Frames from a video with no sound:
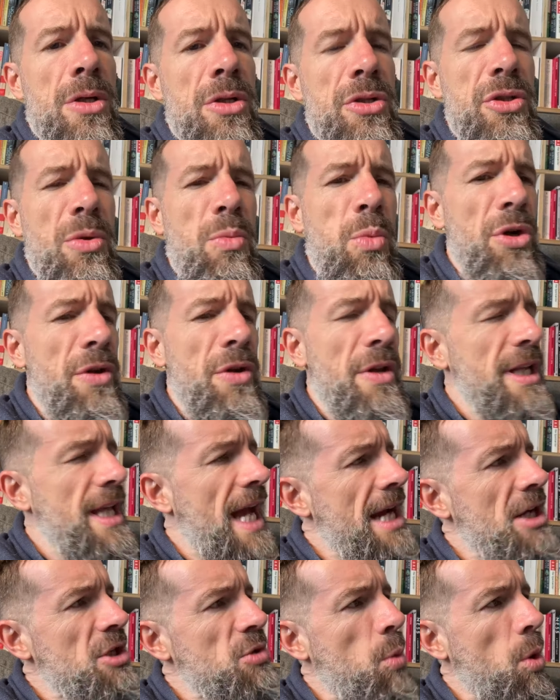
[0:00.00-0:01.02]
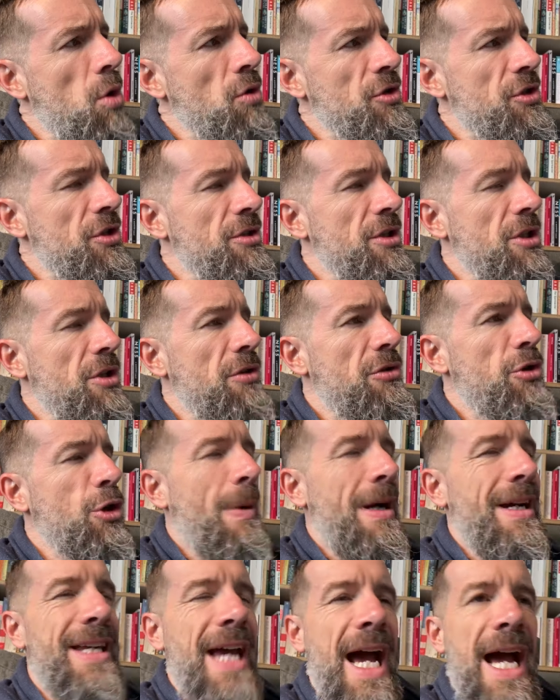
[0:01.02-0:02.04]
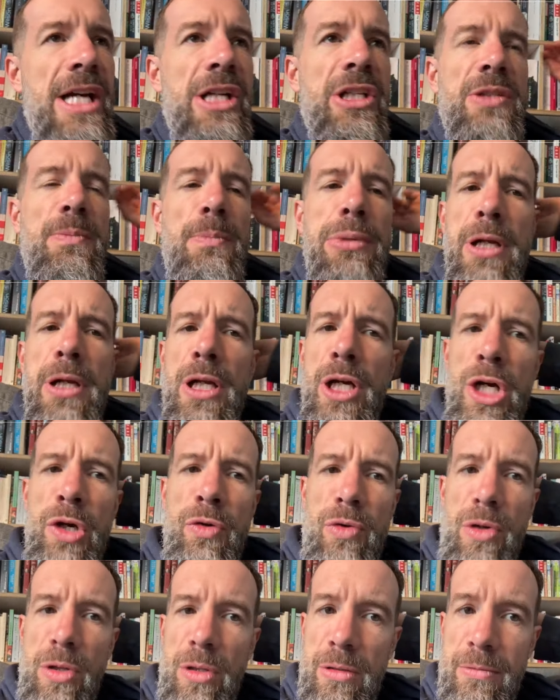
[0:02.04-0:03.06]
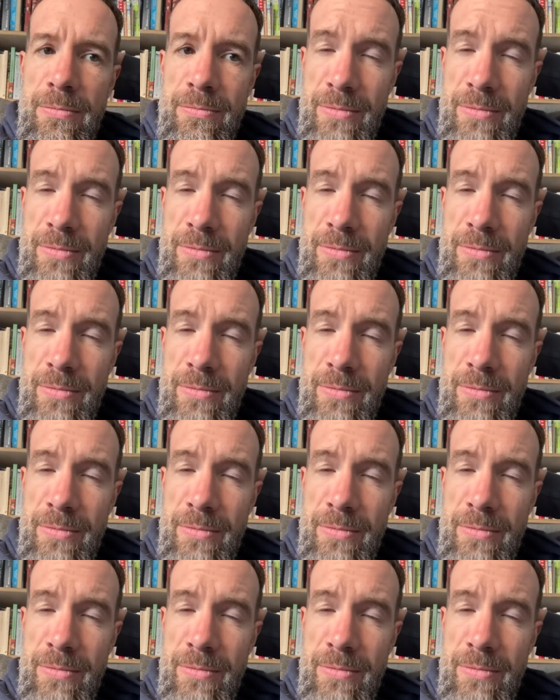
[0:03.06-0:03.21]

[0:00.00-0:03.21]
So, what do the gangs want? And you talk about gangs plural.